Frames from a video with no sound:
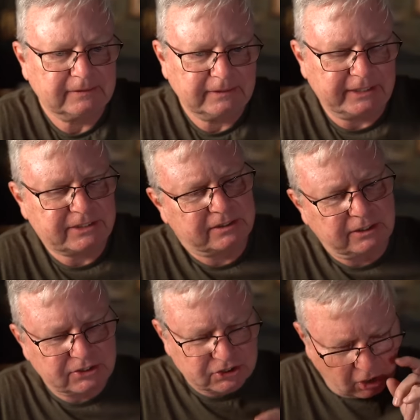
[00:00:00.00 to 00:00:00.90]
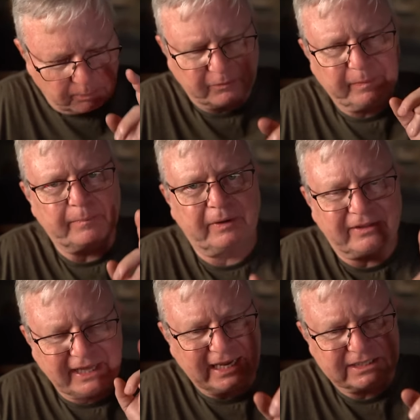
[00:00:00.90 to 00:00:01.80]
It's at the top of my,
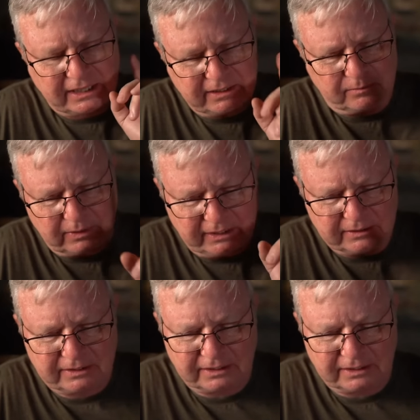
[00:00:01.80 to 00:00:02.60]
that and, and,